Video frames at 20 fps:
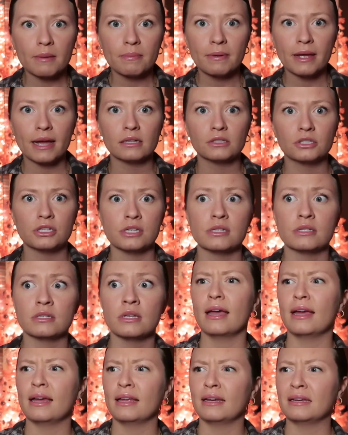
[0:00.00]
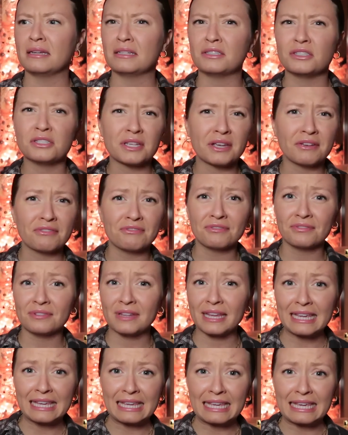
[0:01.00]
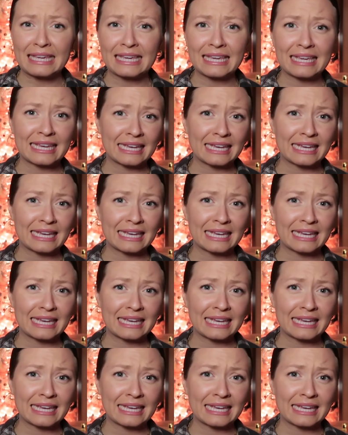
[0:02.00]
patches and just like flaky,